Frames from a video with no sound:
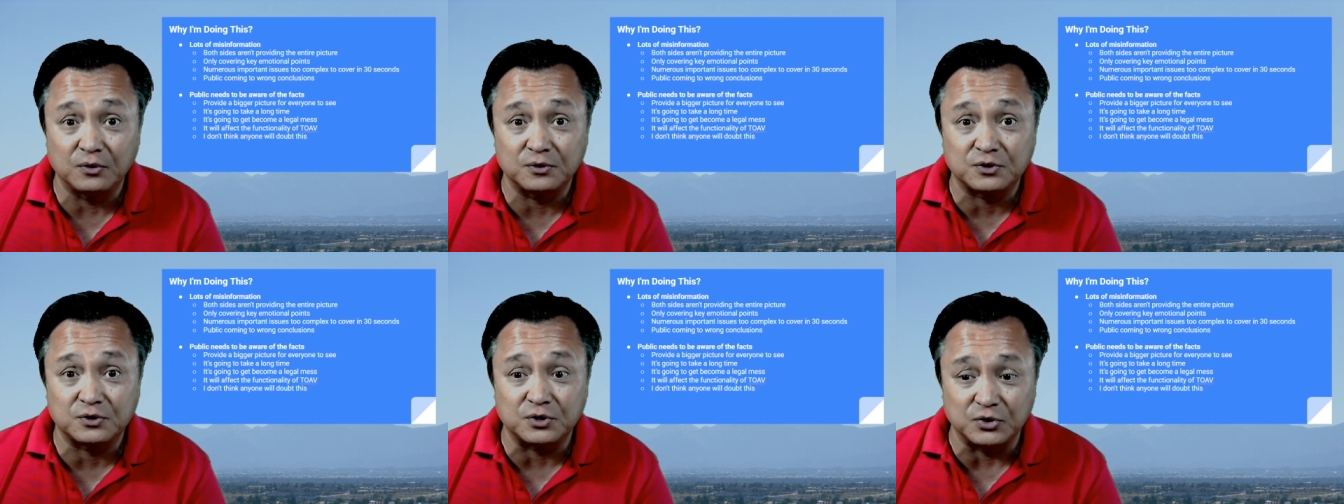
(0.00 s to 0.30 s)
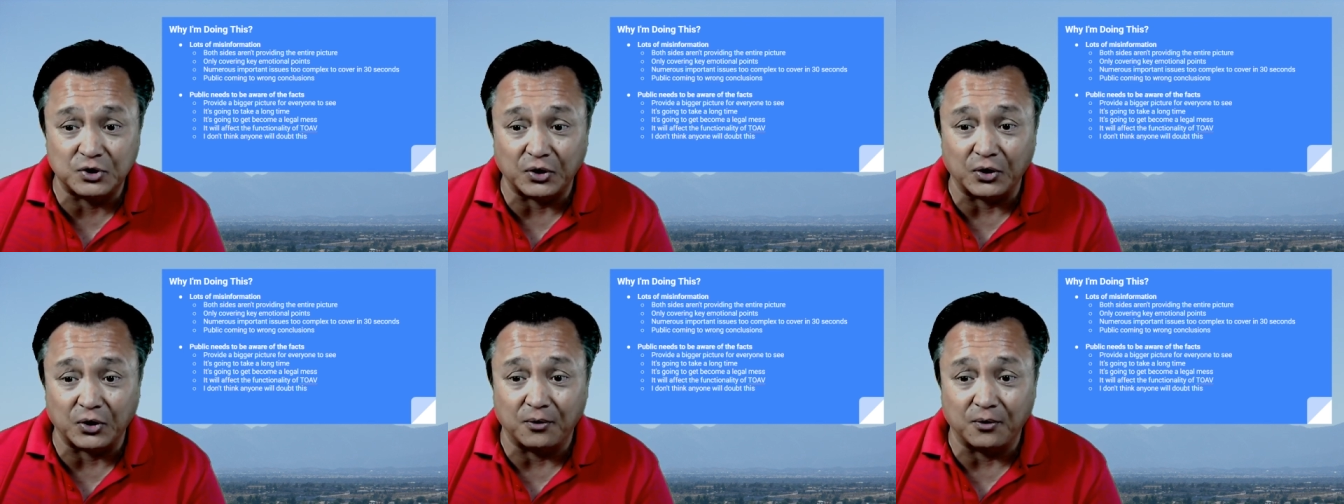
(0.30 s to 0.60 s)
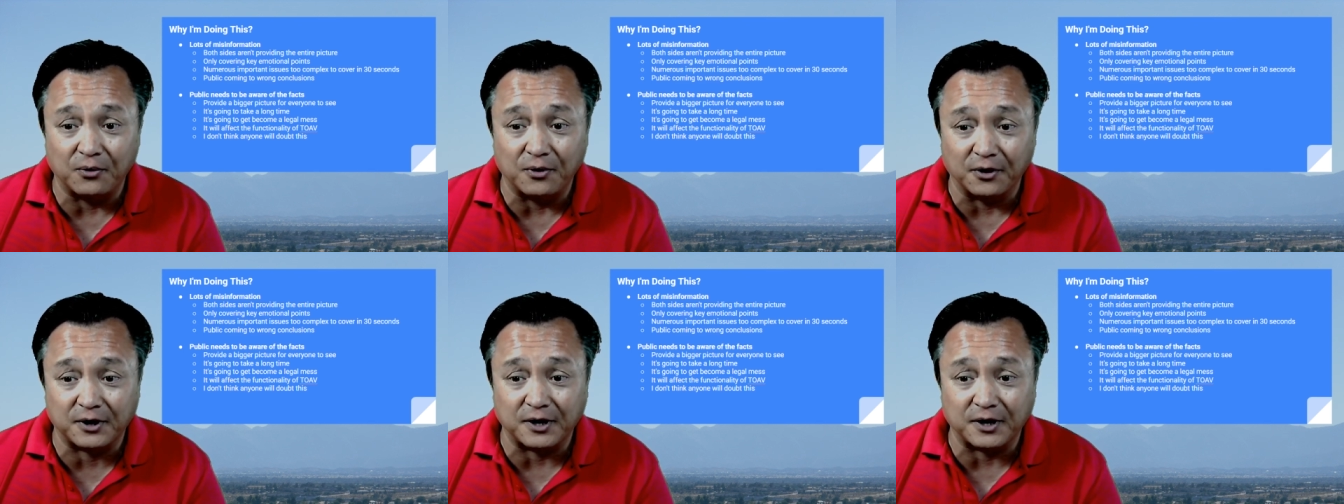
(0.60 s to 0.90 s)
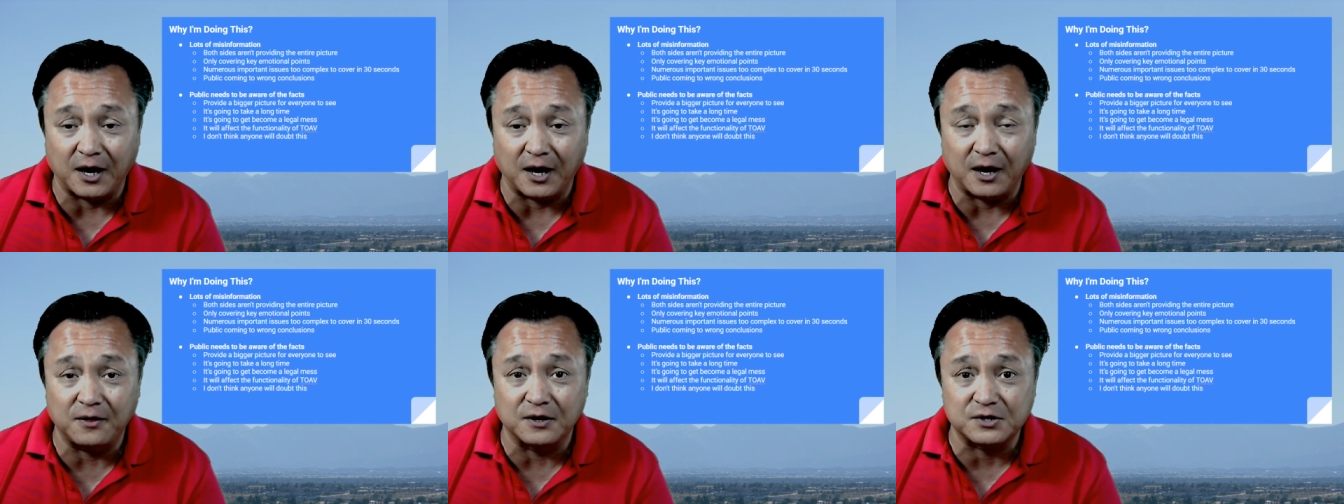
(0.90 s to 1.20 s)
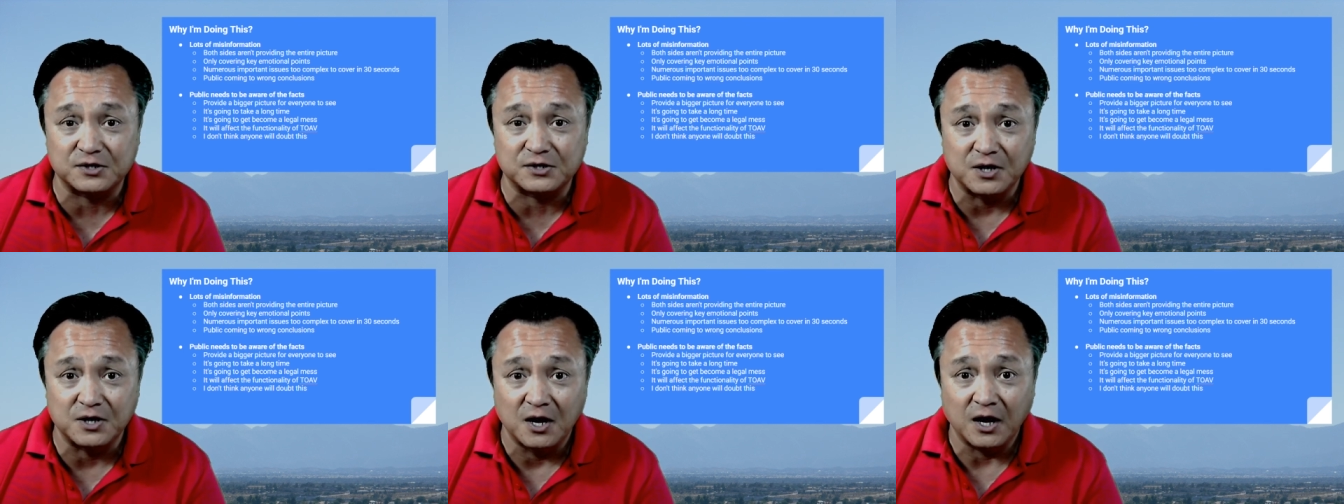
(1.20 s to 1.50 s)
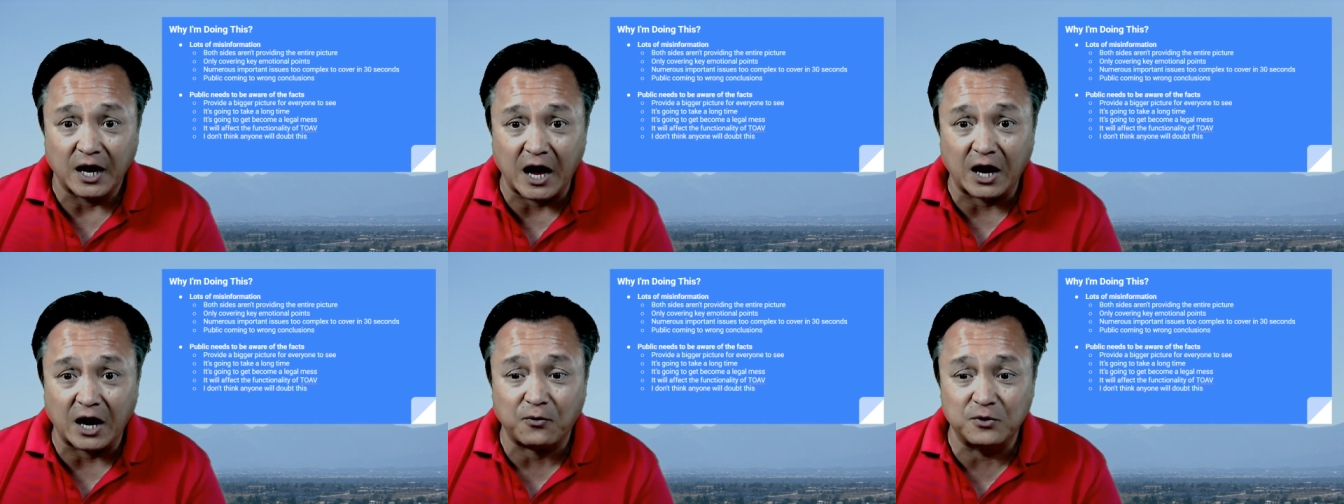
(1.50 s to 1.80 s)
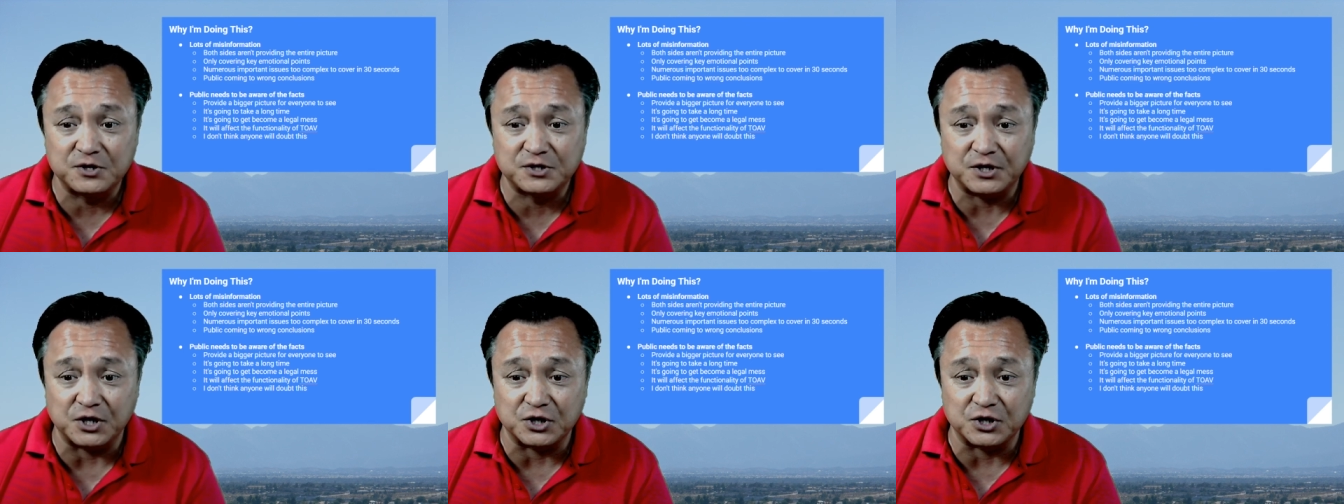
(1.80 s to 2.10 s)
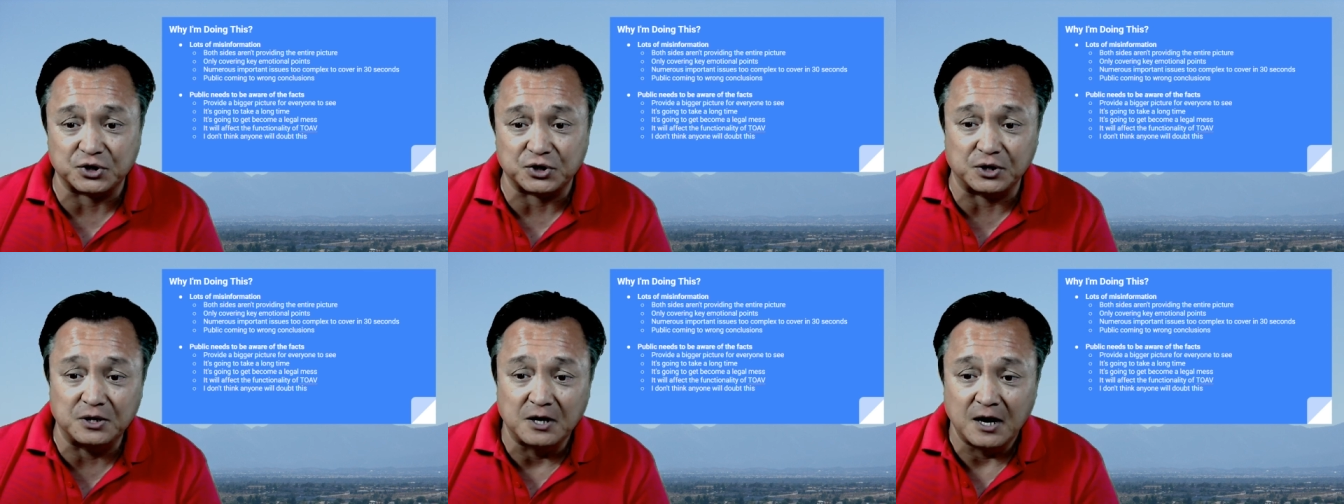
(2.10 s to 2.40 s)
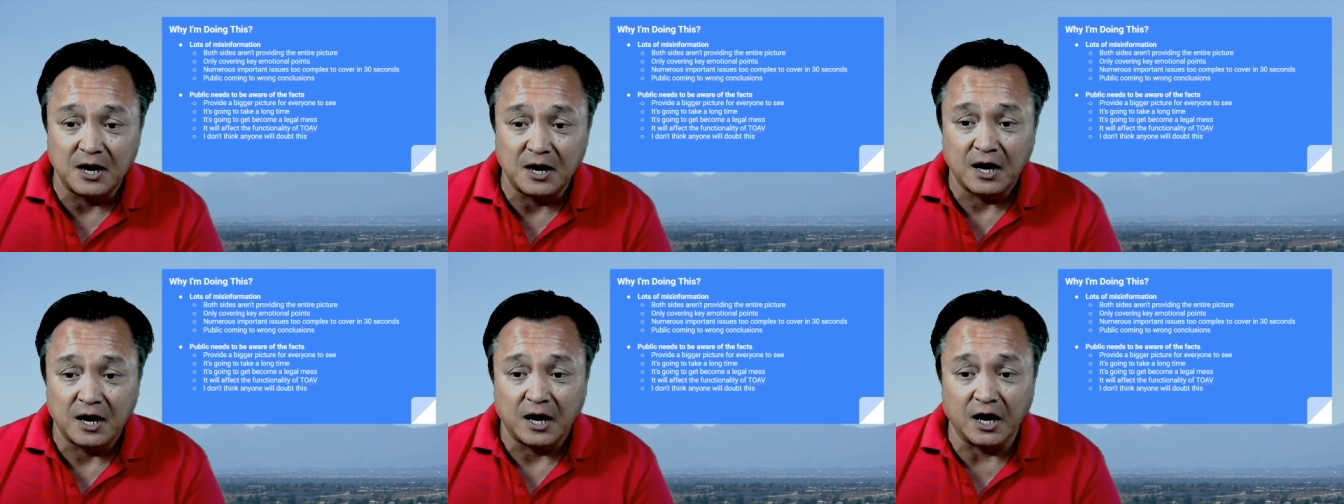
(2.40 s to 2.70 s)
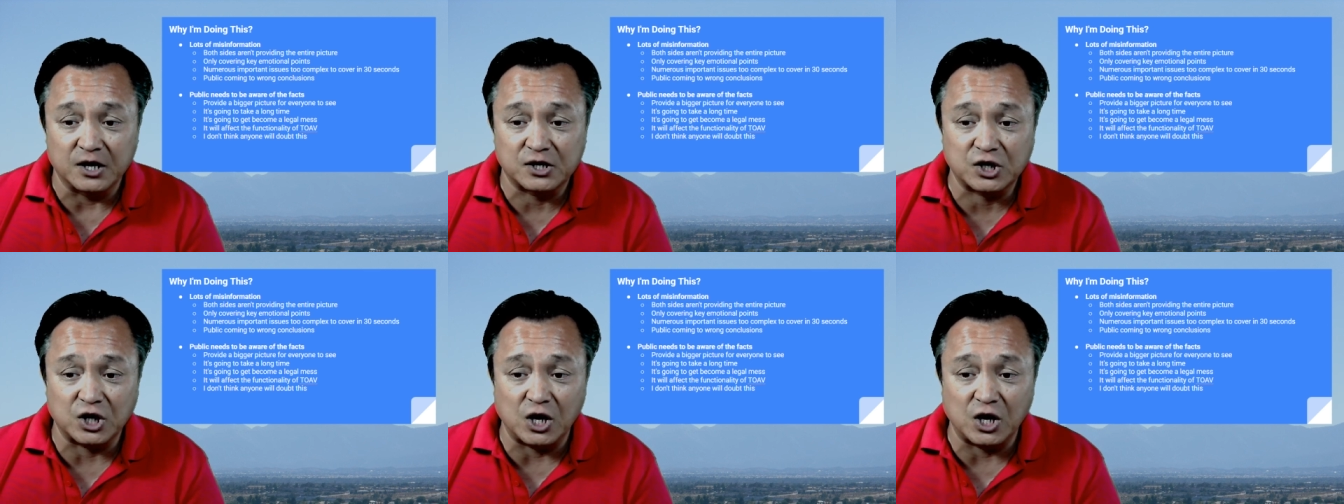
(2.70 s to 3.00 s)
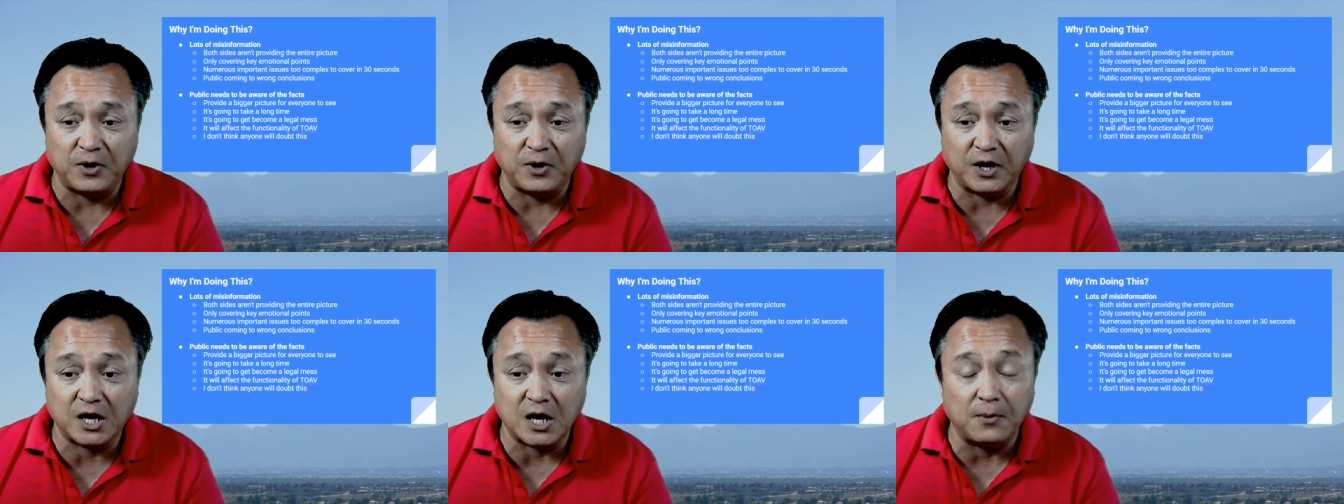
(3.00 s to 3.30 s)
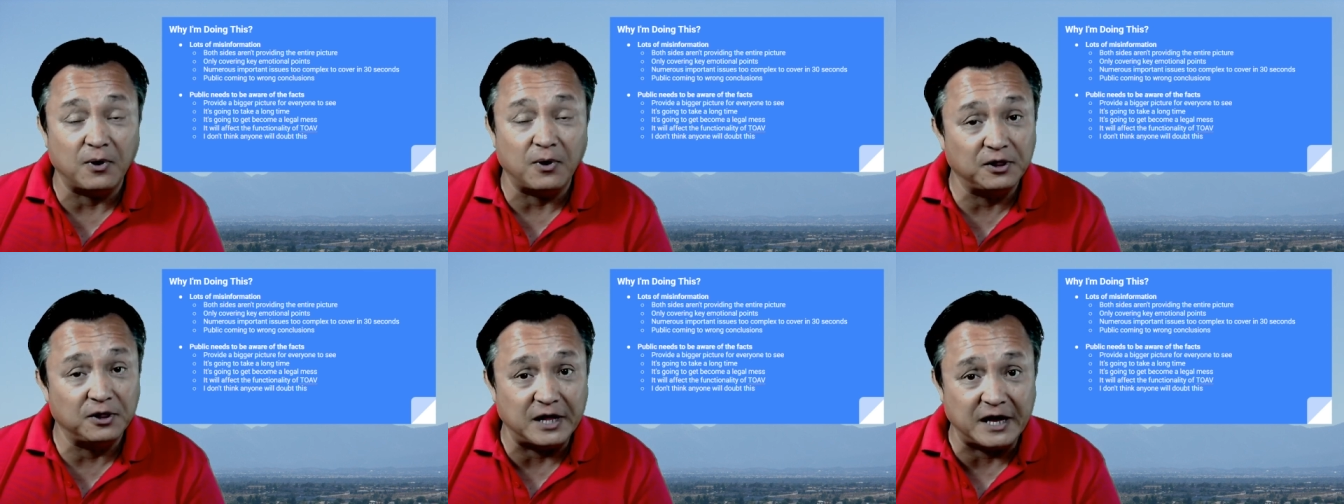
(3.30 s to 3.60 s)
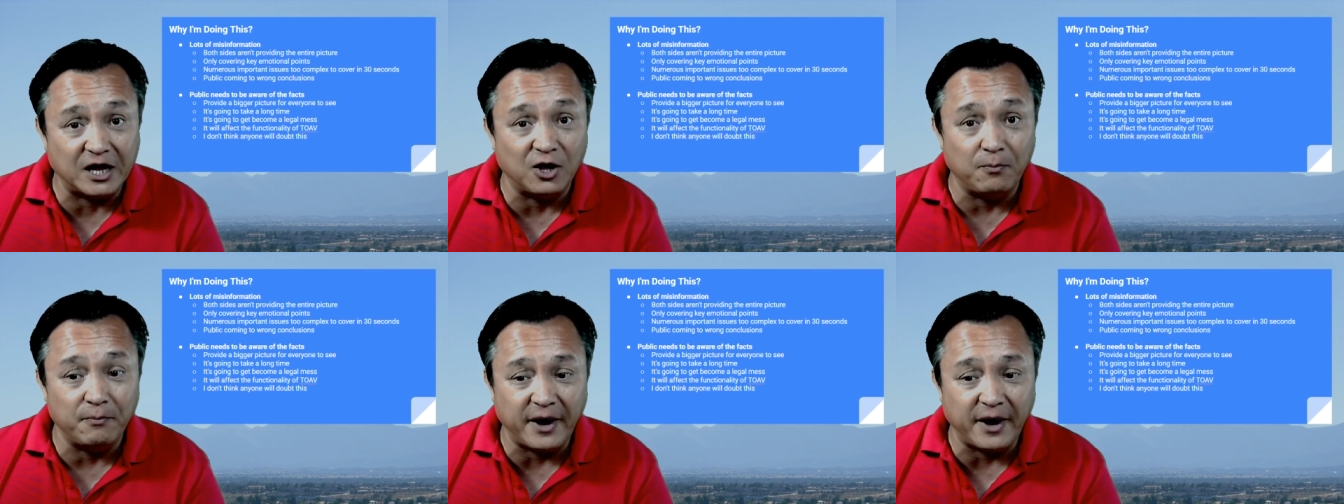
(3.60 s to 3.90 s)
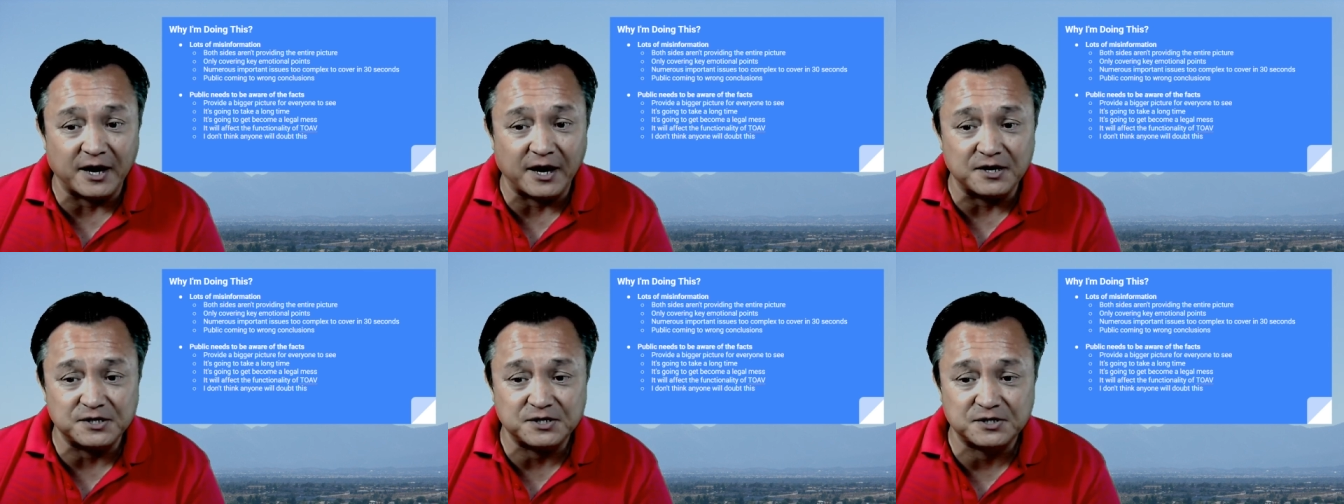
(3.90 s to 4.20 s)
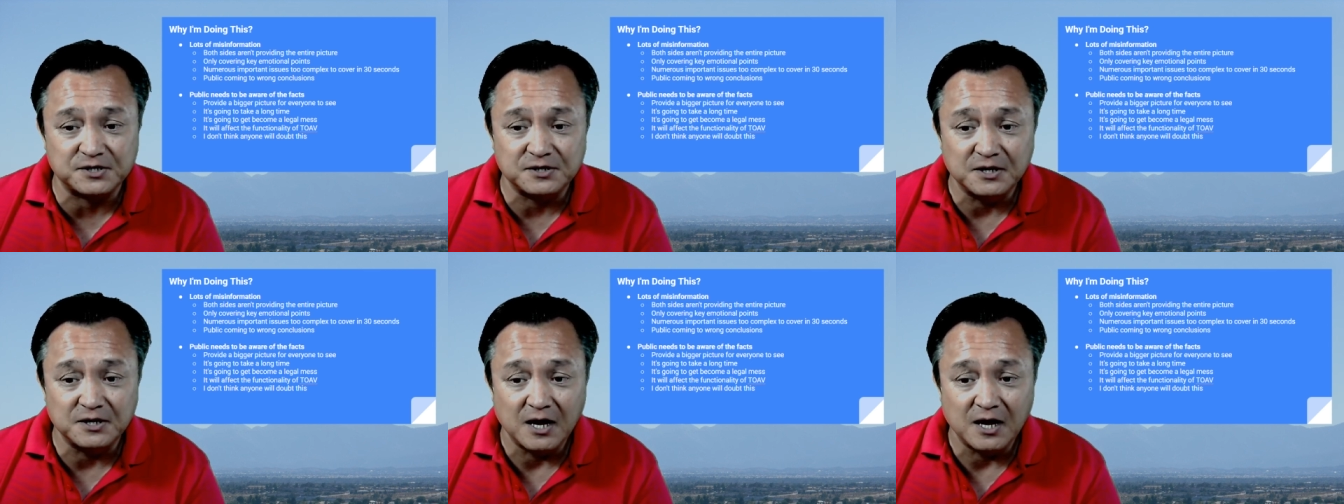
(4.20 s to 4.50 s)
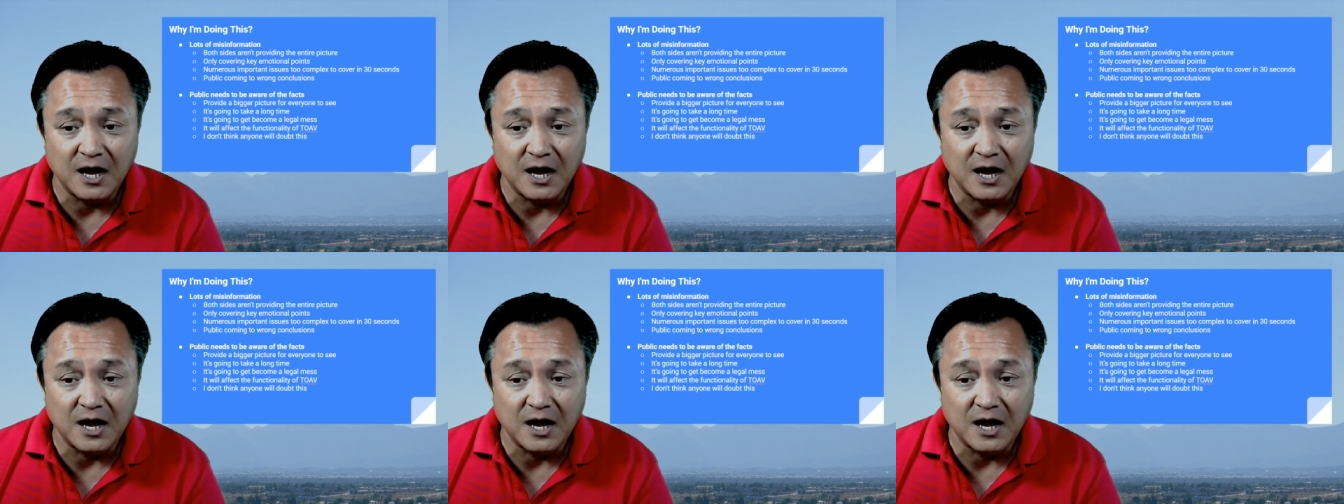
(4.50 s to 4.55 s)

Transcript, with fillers: to do, okay? This acquisition, it's going to become a legal mess,